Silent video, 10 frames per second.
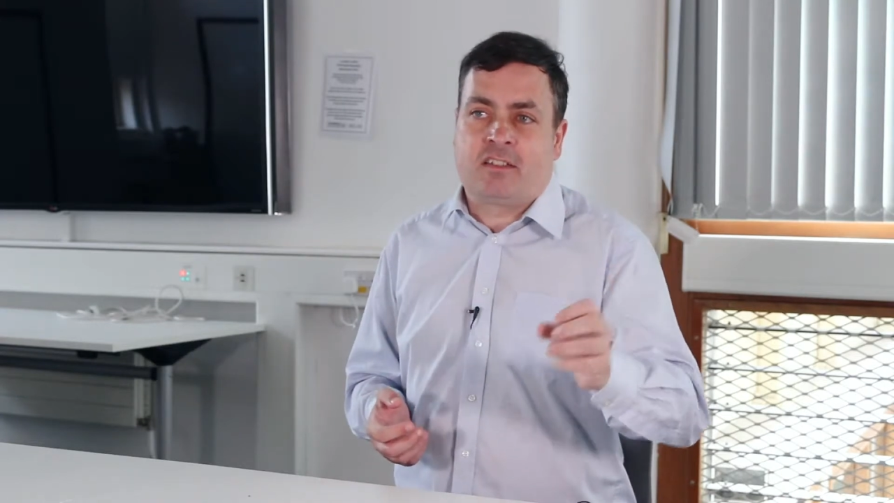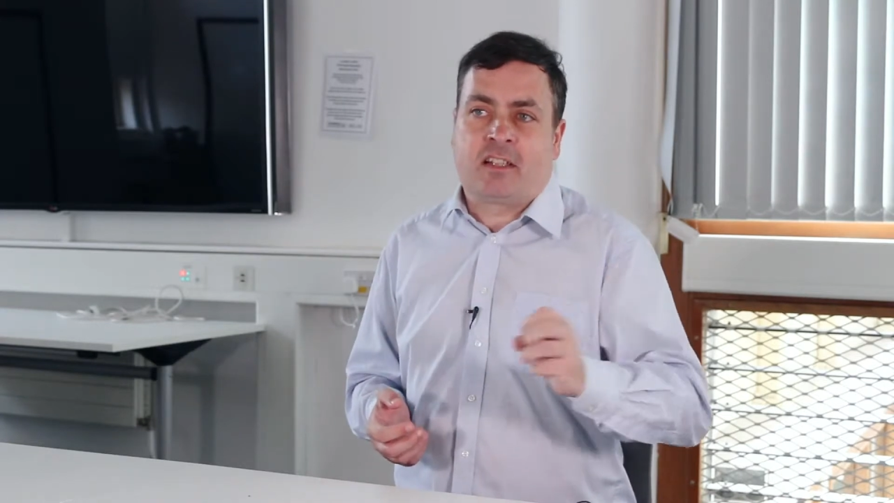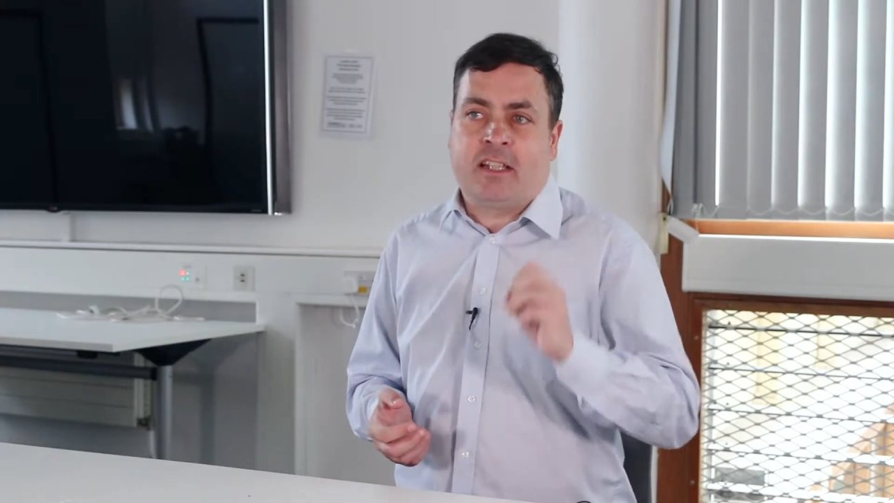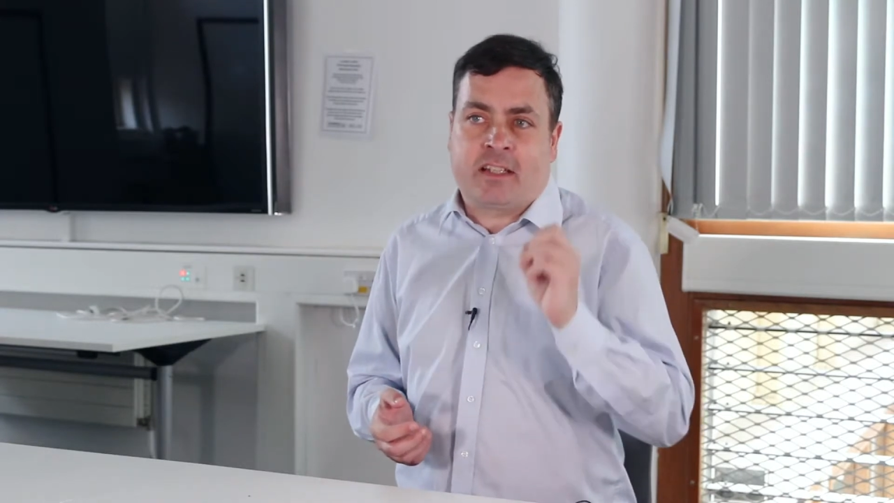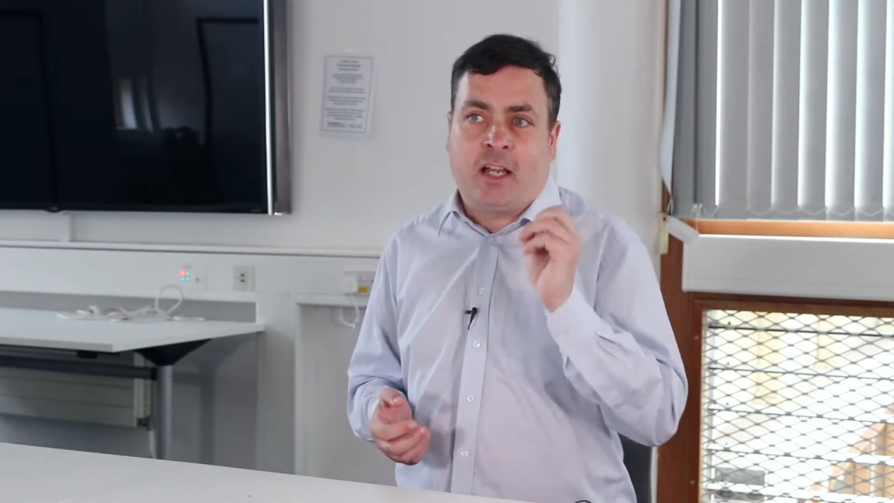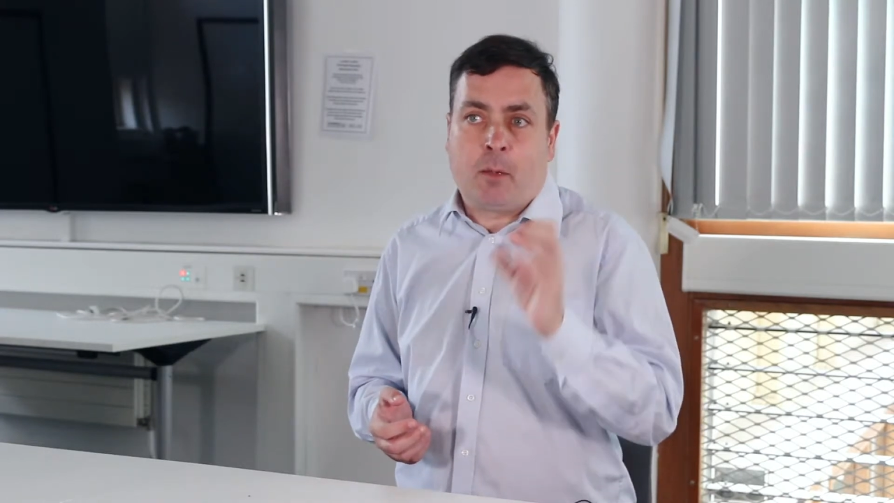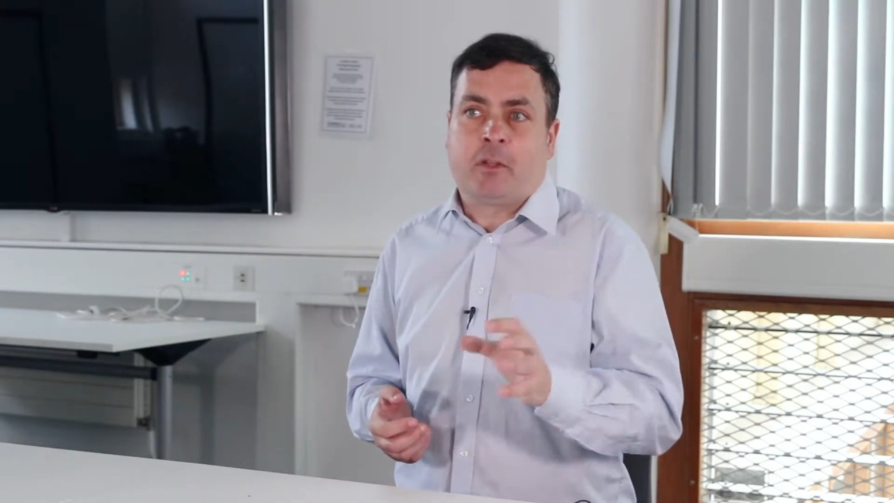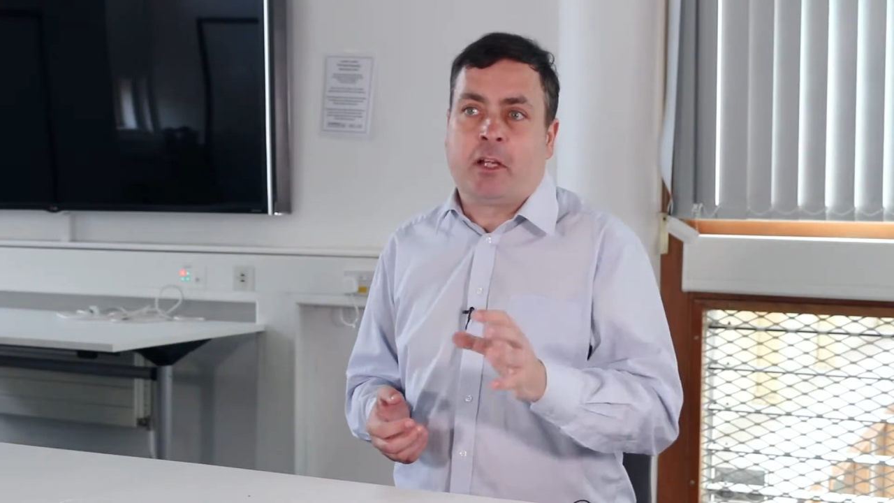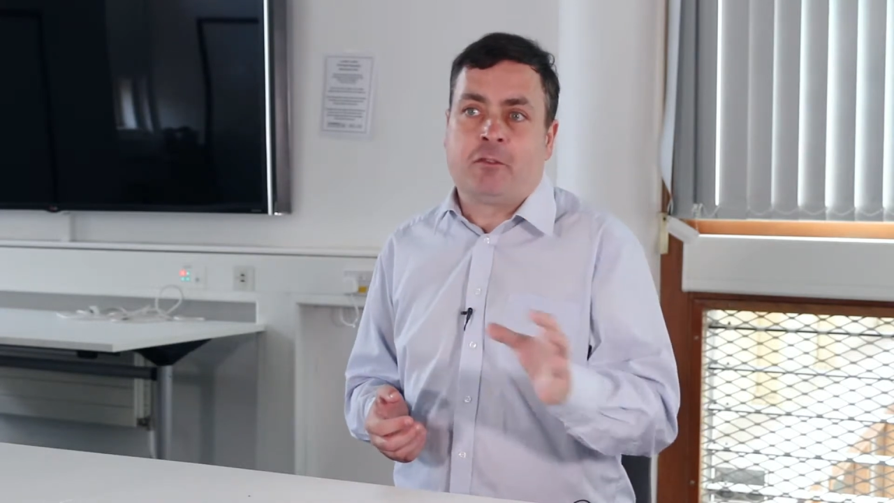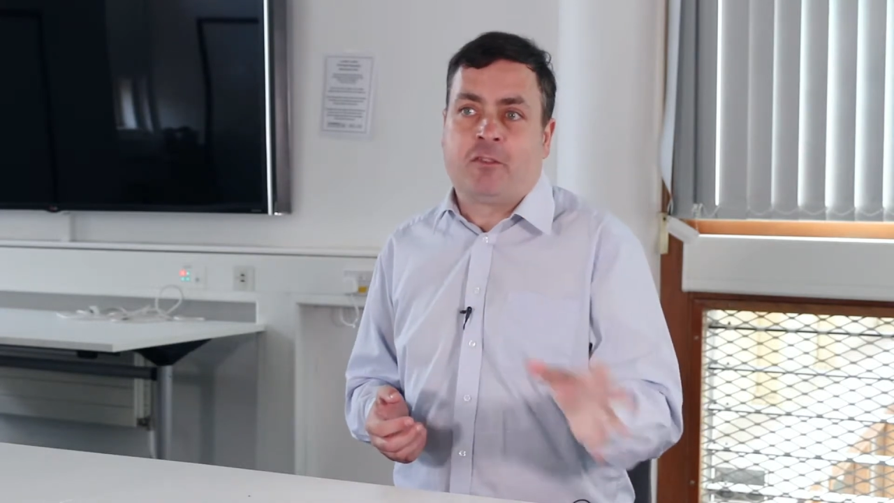to click the
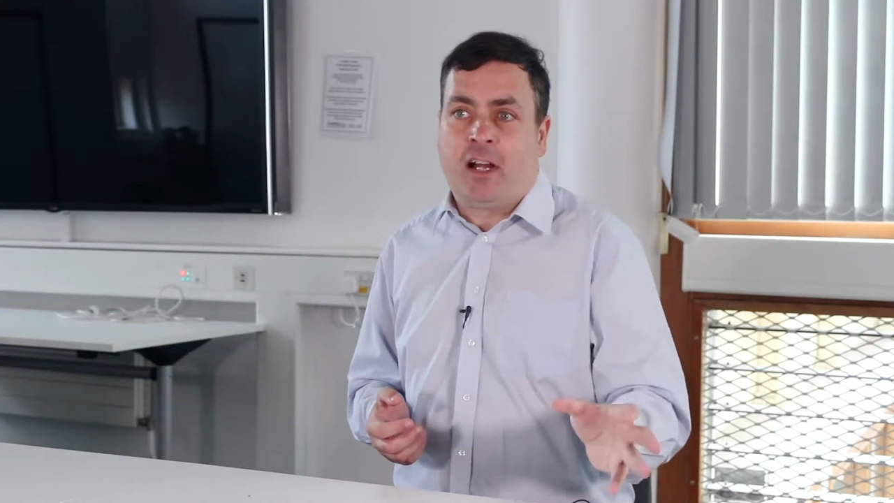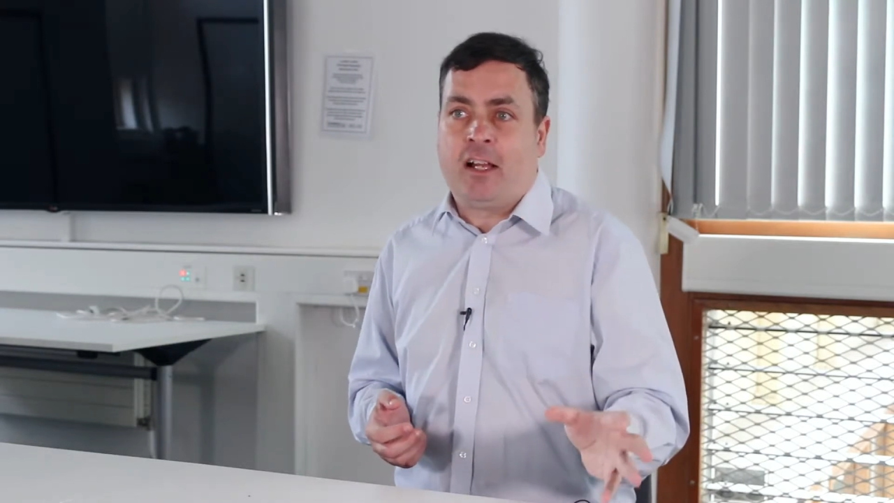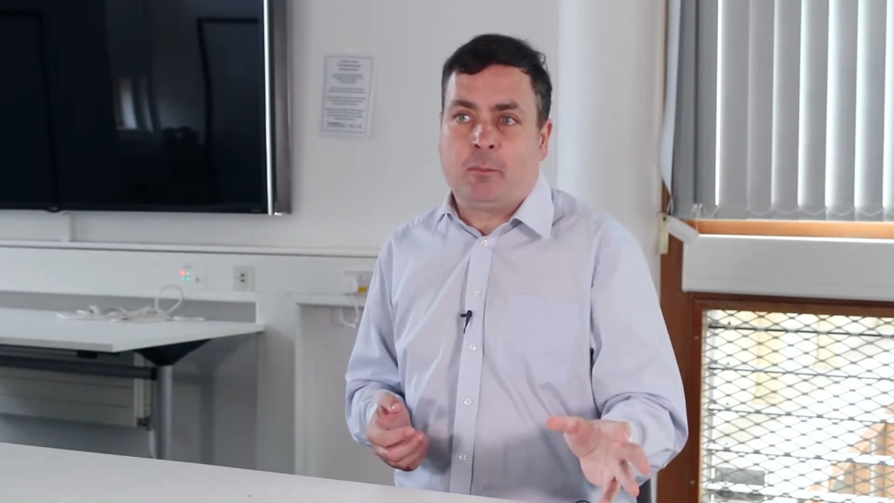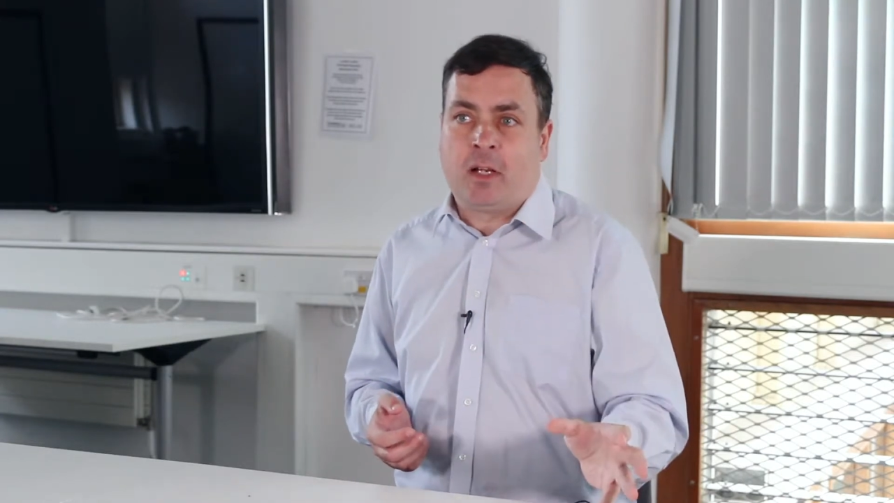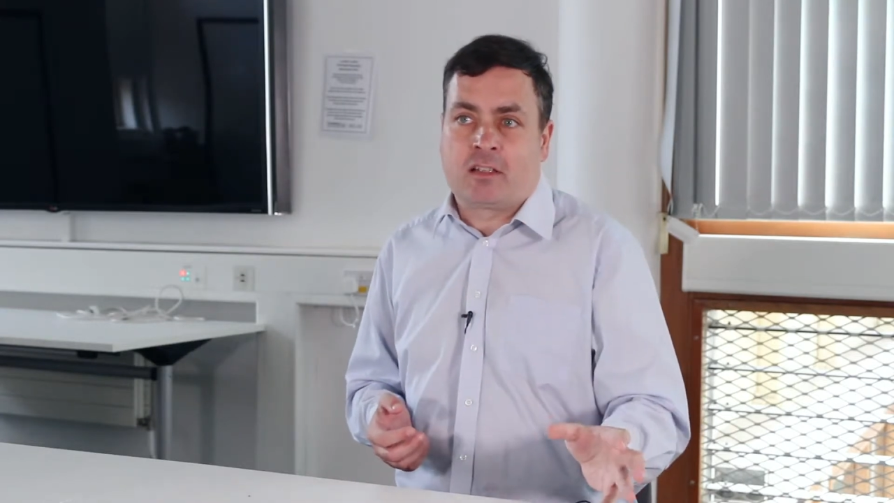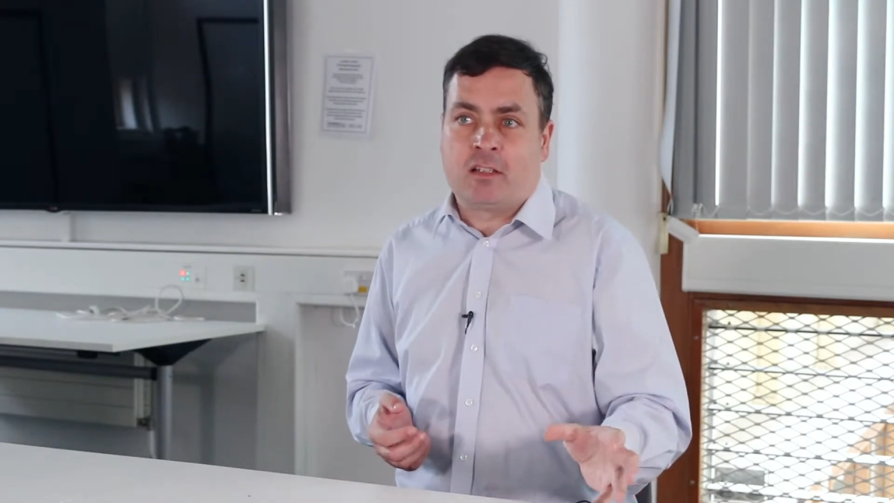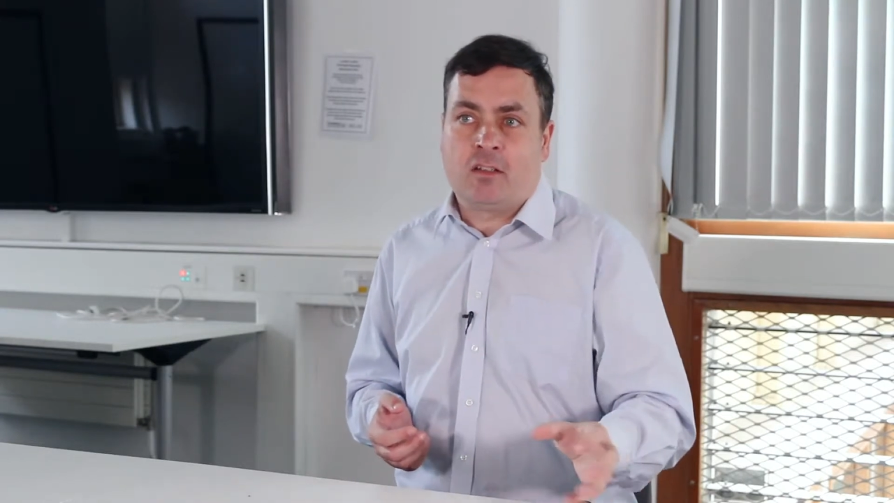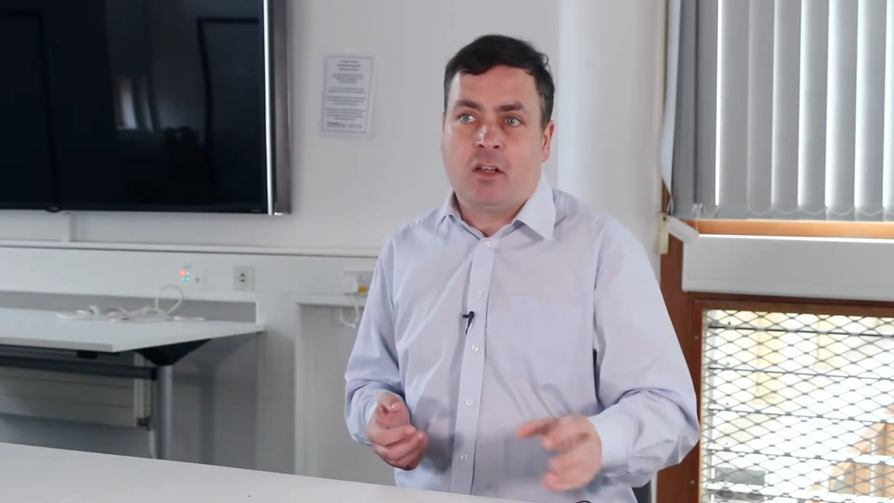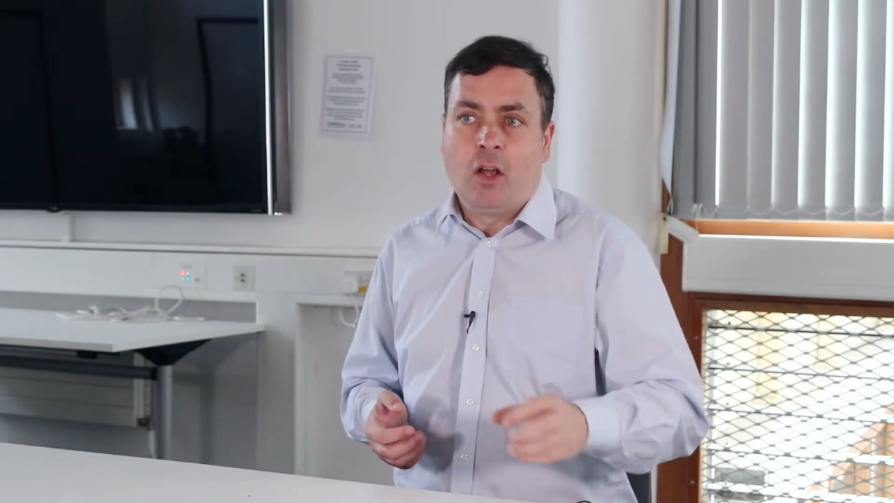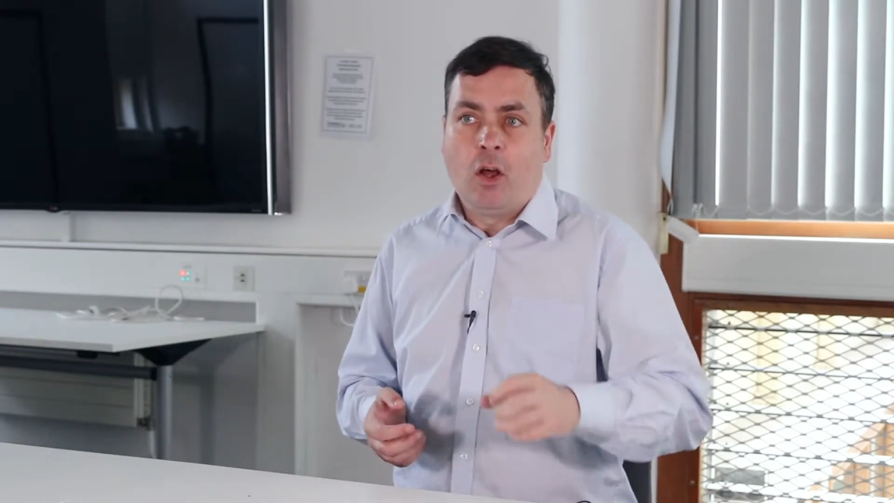upload file button,